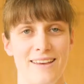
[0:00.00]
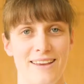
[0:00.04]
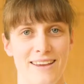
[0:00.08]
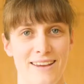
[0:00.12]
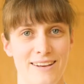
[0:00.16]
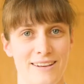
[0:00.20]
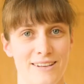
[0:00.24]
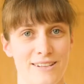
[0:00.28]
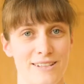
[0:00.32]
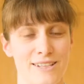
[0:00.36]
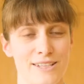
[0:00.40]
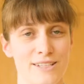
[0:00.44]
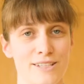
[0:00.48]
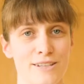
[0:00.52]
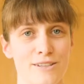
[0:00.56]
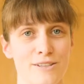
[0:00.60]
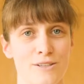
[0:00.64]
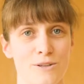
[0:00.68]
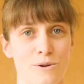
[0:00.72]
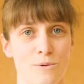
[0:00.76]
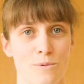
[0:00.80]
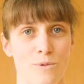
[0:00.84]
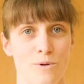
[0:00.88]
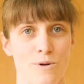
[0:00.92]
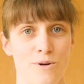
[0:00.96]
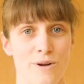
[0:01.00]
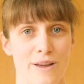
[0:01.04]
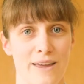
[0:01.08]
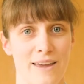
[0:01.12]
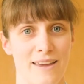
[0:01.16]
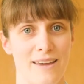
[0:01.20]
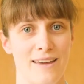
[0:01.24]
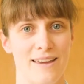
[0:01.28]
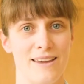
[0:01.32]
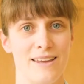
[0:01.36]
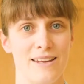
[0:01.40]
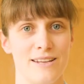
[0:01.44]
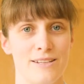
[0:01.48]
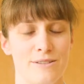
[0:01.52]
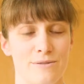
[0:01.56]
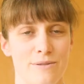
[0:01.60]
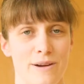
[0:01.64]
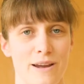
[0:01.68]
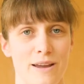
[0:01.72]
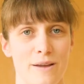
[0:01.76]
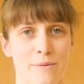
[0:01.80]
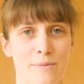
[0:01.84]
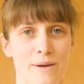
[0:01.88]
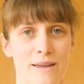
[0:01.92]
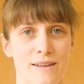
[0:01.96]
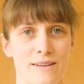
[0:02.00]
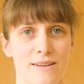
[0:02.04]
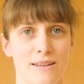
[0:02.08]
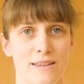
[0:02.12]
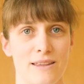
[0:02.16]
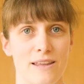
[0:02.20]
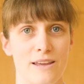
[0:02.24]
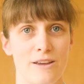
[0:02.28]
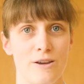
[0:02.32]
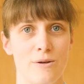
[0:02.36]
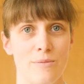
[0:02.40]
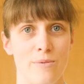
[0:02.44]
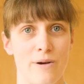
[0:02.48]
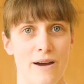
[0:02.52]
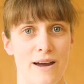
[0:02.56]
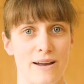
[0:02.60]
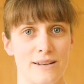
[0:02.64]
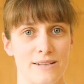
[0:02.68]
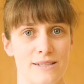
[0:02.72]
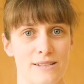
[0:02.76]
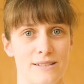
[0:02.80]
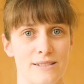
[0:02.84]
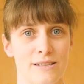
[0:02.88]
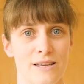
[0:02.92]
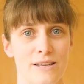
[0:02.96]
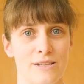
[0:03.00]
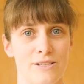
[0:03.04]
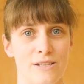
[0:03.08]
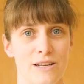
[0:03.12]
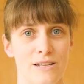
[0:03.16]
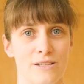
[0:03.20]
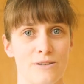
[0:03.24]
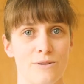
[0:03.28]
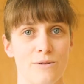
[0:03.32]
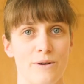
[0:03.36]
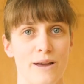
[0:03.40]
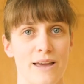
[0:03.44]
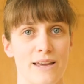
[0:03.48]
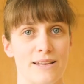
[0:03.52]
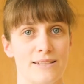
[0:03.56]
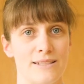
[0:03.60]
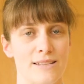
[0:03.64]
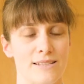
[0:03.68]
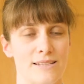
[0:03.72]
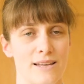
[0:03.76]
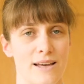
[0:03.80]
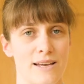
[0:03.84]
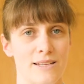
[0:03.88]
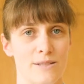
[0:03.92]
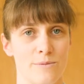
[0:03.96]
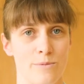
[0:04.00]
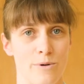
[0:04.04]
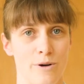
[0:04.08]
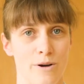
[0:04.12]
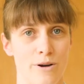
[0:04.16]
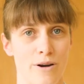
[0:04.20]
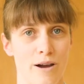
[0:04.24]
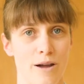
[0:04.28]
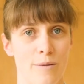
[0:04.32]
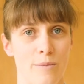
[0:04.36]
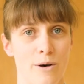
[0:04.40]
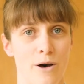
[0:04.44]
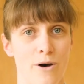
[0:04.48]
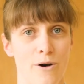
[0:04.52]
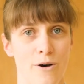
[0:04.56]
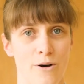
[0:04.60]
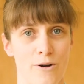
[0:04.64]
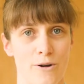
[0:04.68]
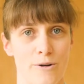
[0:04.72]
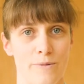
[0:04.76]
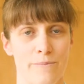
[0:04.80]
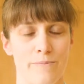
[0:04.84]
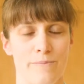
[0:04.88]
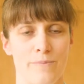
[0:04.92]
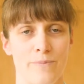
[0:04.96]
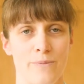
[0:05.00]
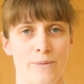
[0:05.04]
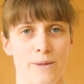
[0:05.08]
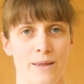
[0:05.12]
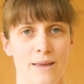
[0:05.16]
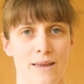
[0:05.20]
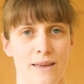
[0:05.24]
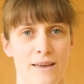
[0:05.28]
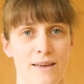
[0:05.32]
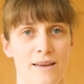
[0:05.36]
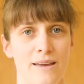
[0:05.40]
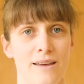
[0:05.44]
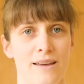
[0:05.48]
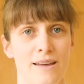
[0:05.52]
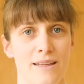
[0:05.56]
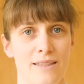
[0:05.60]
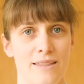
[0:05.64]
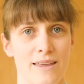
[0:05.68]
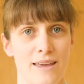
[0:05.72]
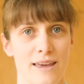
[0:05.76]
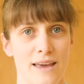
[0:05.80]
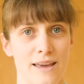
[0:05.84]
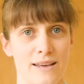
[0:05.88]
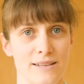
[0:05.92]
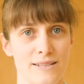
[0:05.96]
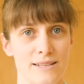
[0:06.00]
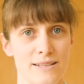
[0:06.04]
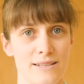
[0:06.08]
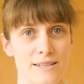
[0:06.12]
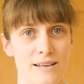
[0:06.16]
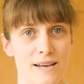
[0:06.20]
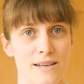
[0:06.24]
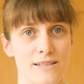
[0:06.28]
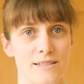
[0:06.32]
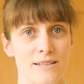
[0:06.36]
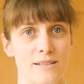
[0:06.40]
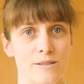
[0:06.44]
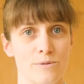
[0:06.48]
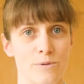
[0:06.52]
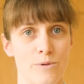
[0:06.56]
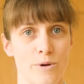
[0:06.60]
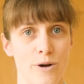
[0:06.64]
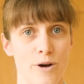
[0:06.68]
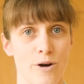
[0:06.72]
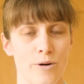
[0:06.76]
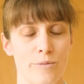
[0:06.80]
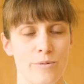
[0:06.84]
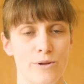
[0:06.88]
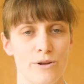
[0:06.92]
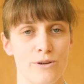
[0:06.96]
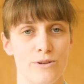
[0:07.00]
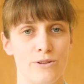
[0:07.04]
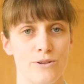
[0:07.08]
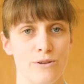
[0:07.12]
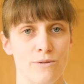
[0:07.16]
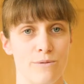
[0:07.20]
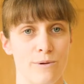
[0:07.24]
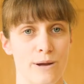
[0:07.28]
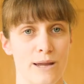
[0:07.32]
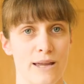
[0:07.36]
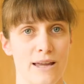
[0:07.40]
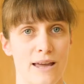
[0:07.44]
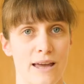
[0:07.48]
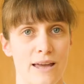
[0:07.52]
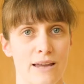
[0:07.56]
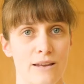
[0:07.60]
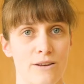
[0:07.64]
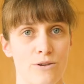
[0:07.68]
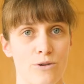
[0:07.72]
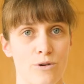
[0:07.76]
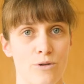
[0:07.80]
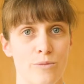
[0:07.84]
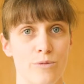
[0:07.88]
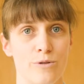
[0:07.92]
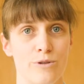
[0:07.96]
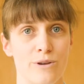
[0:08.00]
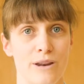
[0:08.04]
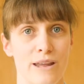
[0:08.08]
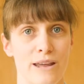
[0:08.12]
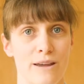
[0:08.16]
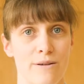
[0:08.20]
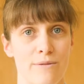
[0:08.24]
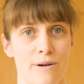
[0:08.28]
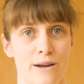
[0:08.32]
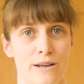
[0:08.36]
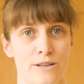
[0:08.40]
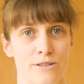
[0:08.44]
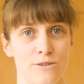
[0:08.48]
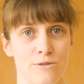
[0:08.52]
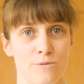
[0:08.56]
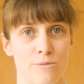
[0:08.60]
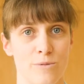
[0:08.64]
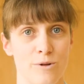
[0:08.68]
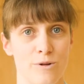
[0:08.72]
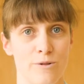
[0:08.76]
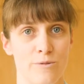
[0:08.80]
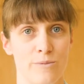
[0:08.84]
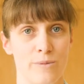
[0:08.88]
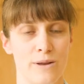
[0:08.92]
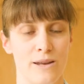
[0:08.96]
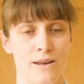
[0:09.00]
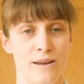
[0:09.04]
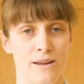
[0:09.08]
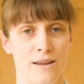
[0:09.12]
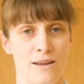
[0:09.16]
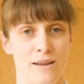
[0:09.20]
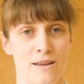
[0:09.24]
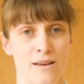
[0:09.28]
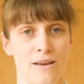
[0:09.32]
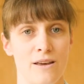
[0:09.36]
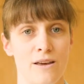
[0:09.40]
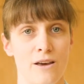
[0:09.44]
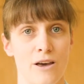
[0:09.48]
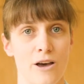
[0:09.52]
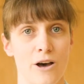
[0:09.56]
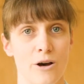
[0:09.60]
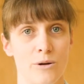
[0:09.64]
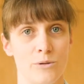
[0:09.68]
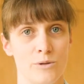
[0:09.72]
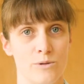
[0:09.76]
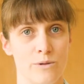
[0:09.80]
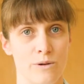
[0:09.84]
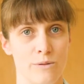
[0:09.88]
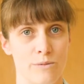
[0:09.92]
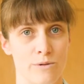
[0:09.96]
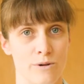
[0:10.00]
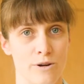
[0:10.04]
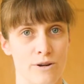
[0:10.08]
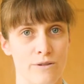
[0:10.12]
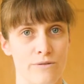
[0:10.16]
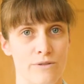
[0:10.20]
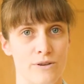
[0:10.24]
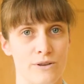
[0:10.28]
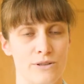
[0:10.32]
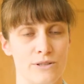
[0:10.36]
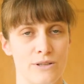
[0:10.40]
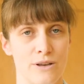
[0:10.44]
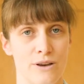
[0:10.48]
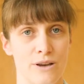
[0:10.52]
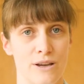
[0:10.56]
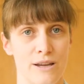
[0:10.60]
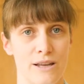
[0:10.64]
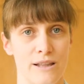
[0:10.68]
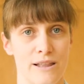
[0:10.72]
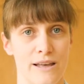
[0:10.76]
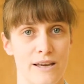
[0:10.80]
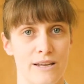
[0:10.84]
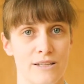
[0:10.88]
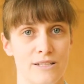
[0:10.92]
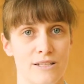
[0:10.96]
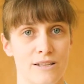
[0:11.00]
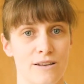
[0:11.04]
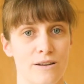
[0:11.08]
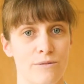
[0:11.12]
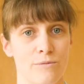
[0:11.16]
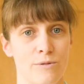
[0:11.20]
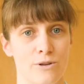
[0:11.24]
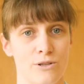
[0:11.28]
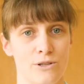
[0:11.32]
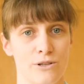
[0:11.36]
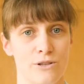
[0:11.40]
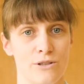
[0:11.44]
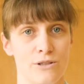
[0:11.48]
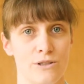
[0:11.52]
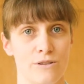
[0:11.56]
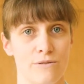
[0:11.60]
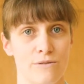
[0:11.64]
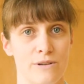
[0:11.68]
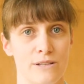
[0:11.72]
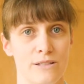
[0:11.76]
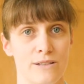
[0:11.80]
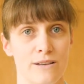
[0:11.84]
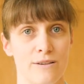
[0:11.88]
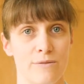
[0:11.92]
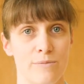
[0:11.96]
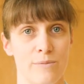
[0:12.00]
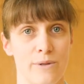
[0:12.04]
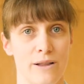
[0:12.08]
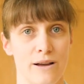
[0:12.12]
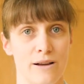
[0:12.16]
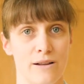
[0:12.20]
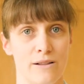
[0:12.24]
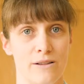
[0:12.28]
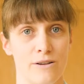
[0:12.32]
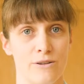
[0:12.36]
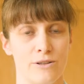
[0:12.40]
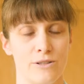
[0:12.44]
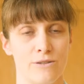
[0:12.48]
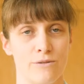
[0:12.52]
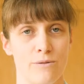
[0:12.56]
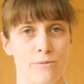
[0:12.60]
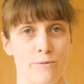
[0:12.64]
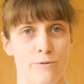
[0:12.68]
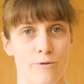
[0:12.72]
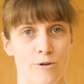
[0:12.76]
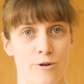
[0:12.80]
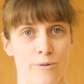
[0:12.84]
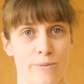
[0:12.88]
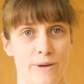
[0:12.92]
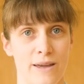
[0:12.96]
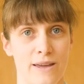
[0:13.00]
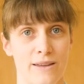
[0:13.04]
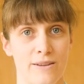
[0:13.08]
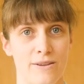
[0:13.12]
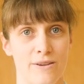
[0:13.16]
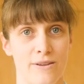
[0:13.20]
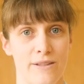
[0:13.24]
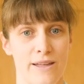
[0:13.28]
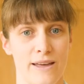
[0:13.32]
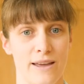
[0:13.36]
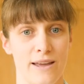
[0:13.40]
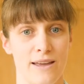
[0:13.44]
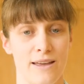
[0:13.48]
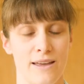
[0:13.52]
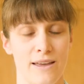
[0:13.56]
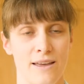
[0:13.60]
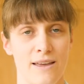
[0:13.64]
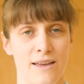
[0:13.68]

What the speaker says: In addition to walking, it is recommended that you practice a gentle exercise program at home. The exercises will help you to regain normal knee range of movement, help to improve your circulation and reduce the risk of blood clots from forming in your leg,